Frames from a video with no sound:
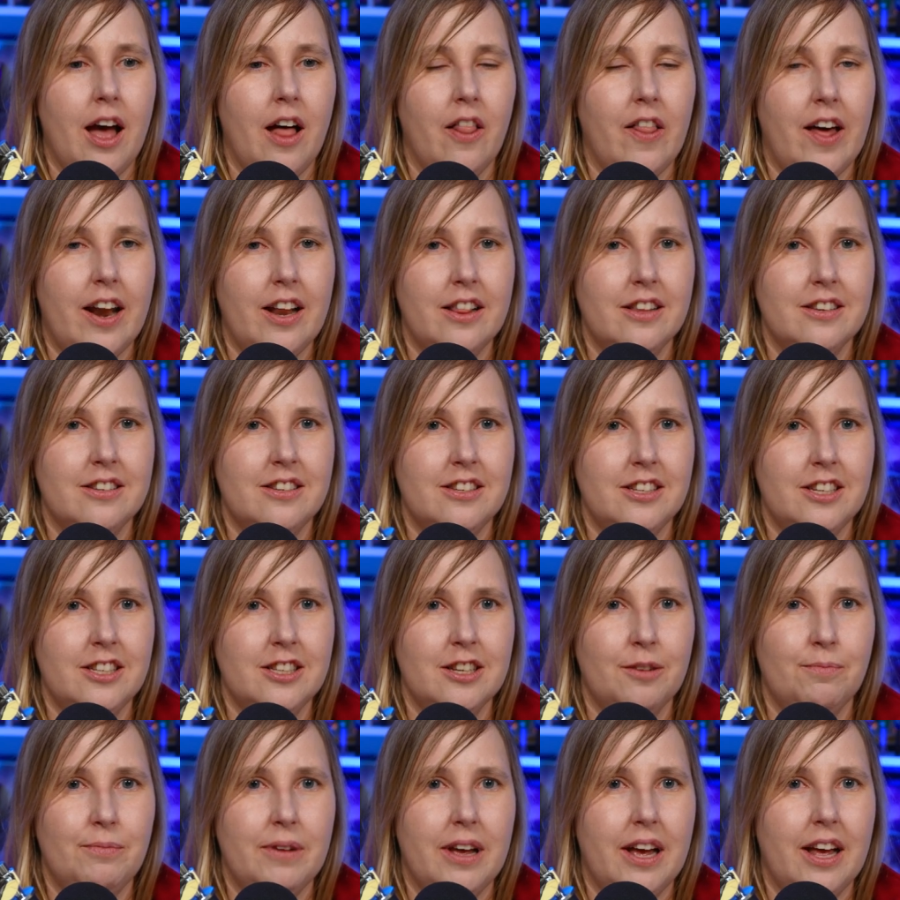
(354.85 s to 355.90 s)
A lot of the scenes,
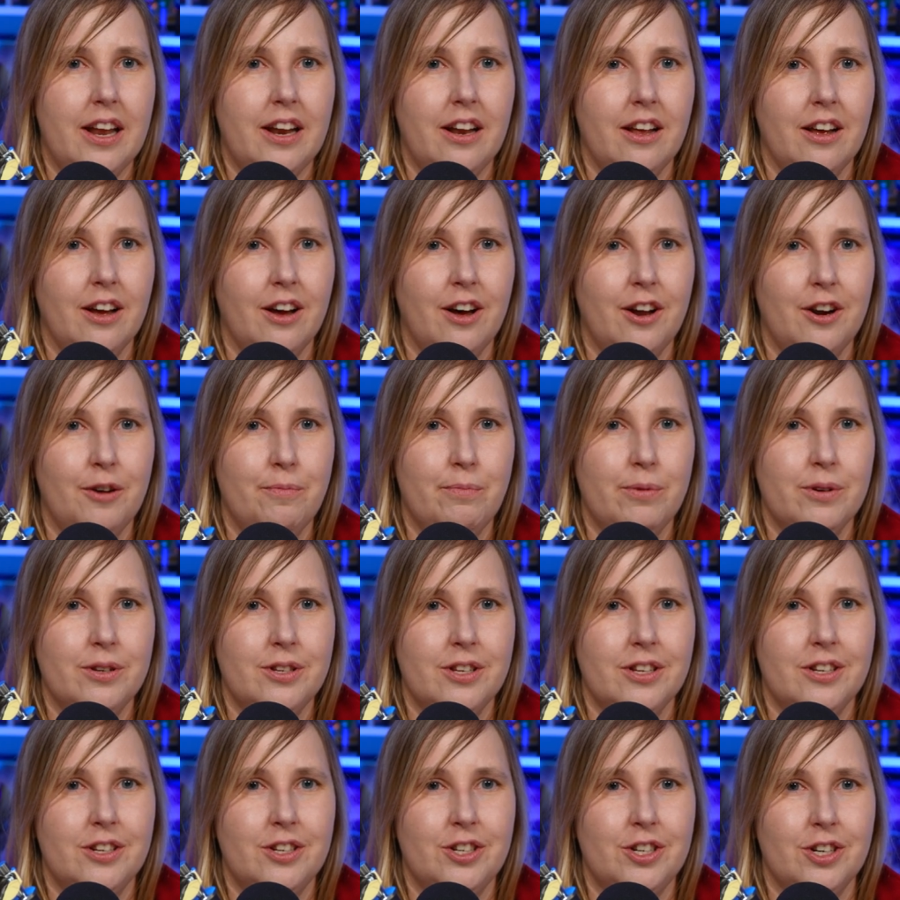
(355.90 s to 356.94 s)
I'm not
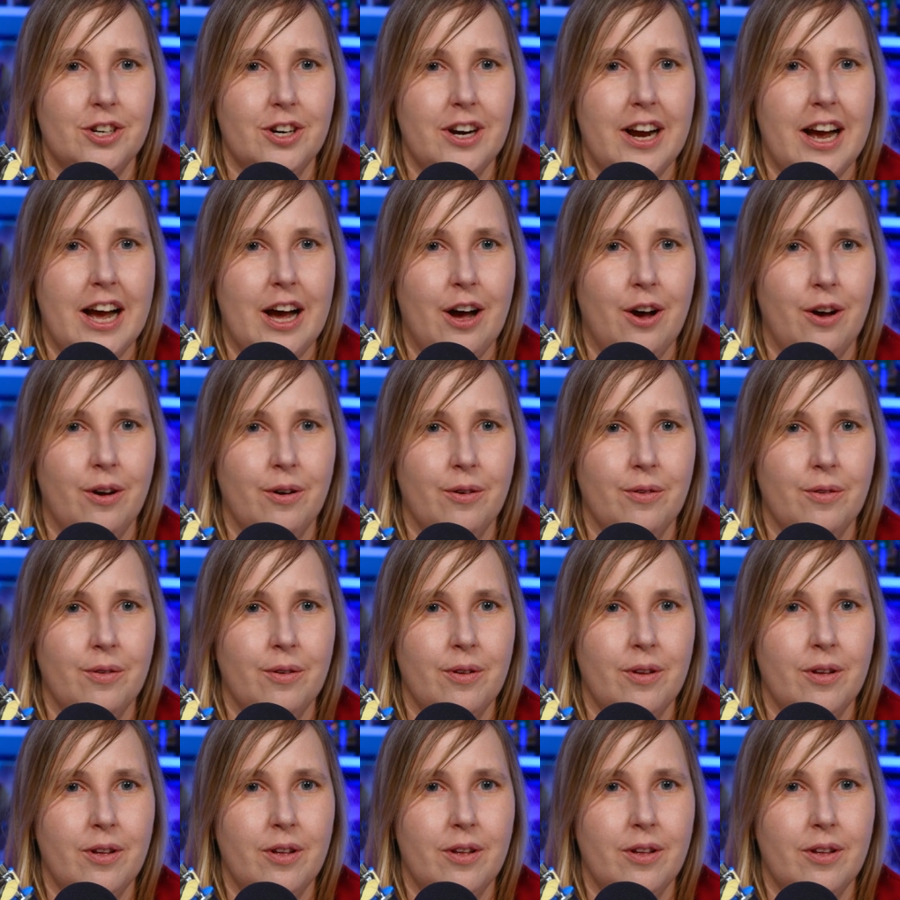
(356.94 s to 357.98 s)
100% sure how,
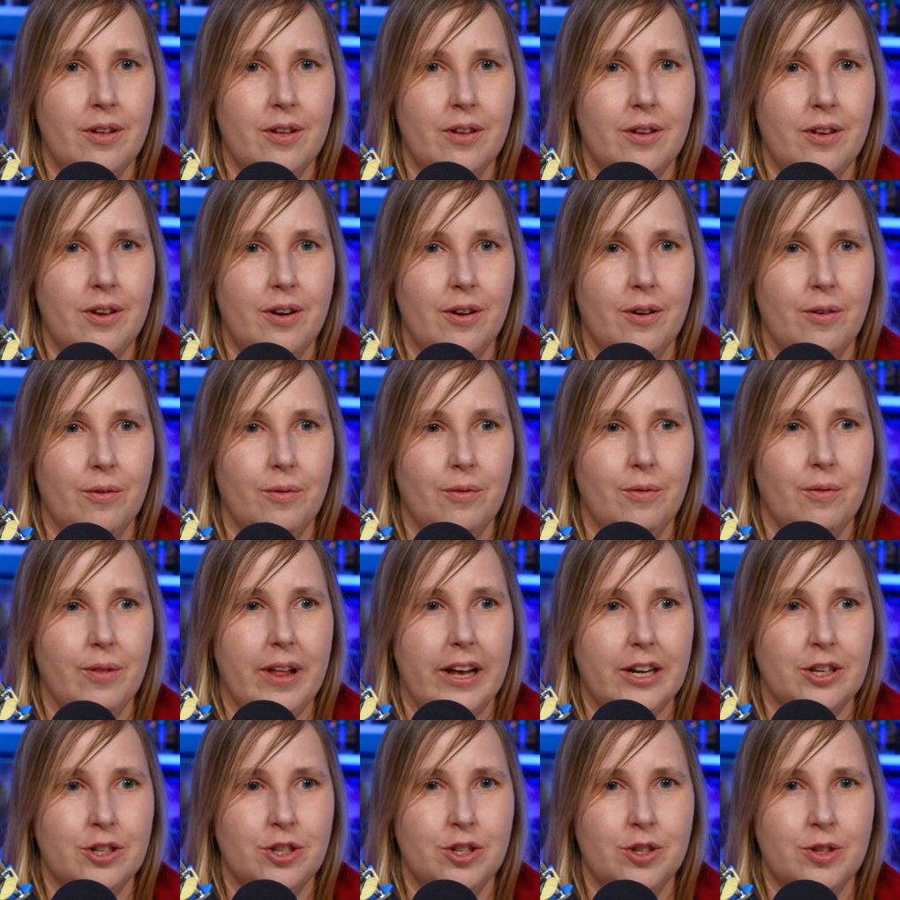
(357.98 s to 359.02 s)

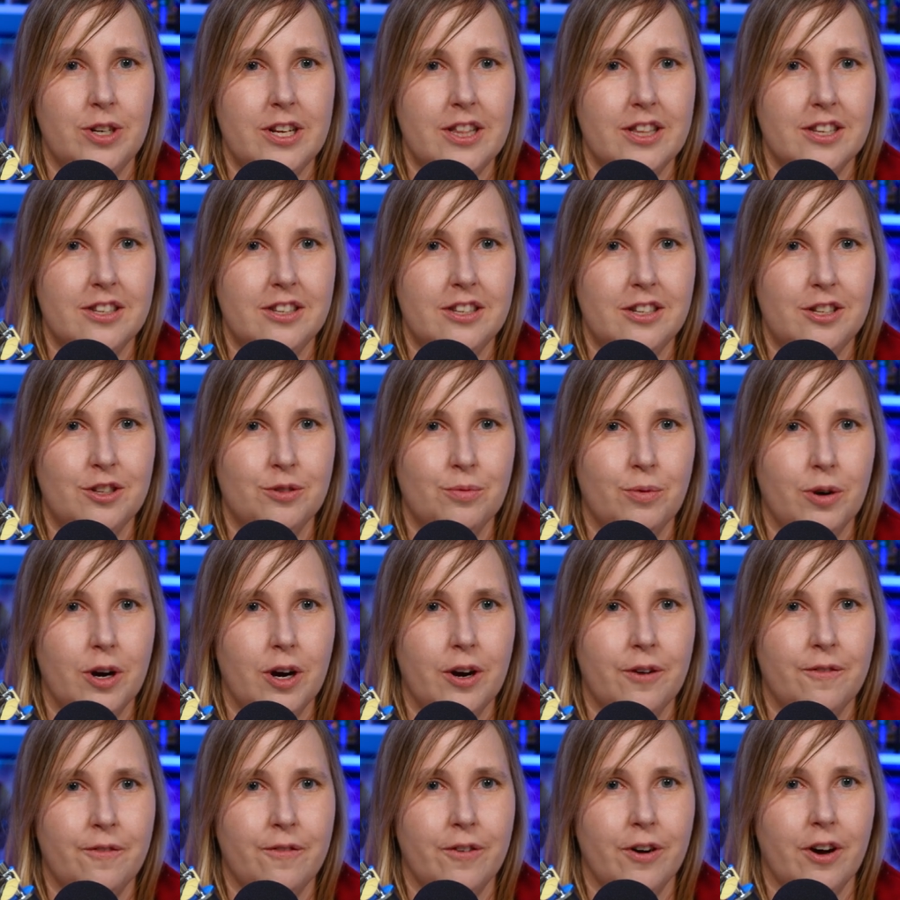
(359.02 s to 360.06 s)
like shooting the scenes
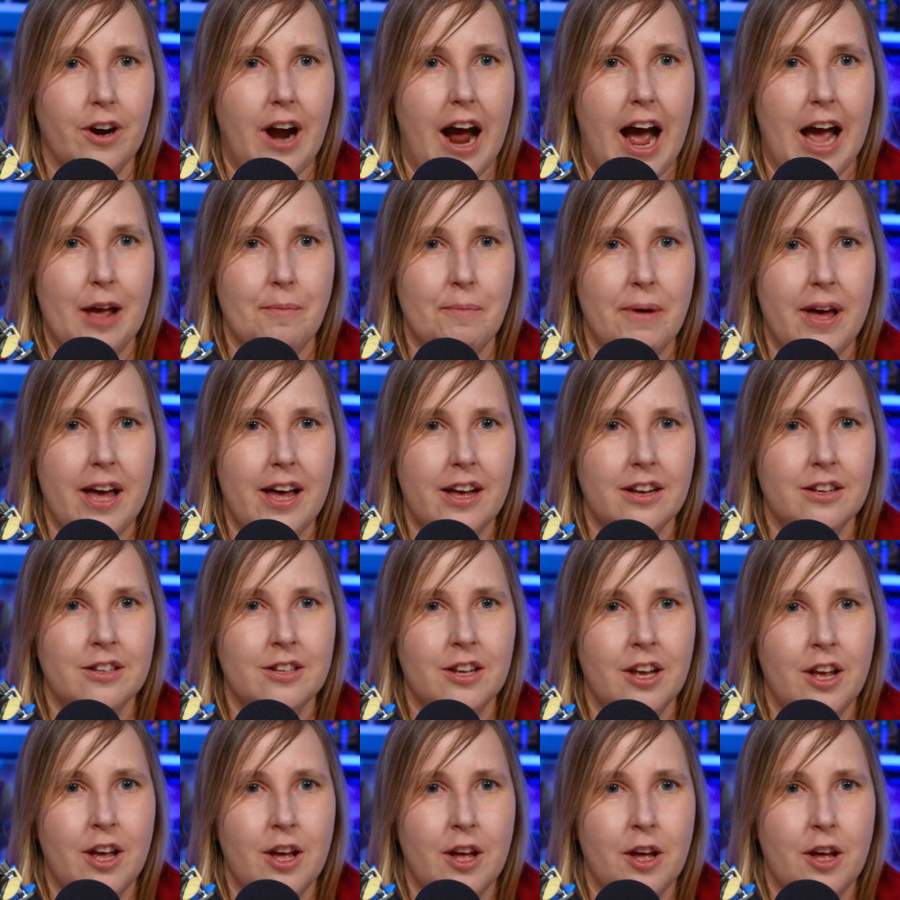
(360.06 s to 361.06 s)
work for IMAX.